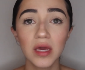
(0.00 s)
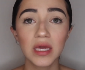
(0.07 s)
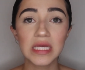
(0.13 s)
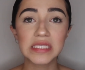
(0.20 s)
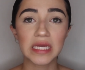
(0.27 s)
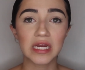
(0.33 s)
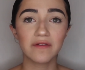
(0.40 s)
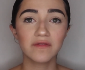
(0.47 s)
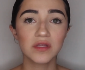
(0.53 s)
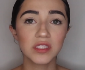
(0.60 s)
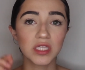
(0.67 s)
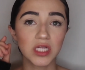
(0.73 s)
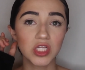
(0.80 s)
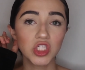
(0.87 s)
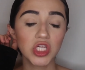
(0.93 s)
He's like, everything's
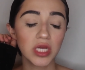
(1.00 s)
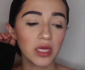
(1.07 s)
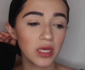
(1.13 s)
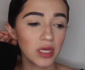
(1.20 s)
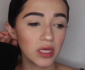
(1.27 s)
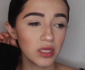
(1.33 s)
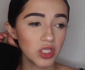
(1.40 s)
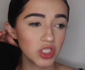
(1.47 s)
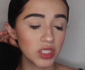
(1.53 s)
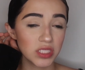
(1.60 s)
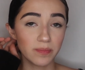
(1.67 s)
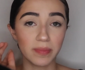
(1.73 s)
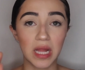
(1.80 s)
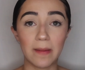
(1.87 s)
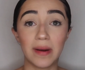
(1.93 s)
gonna change, this
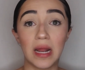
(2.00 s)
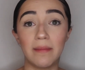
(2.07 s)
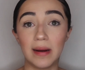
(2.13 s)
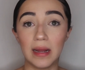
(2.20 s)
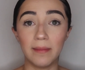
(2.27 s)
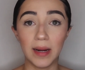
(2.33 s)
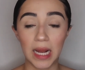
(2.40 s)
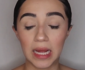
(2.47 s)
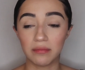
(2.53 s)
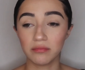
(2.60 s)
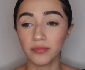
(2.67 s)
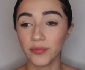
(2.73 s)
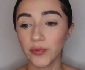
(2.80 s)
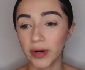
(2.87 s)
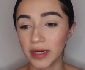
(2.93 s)
blah blah blah blah,
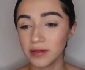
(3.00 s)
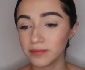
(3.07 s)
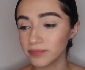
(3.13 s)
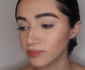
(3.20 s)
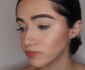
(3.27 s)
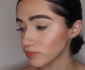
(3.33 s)
right?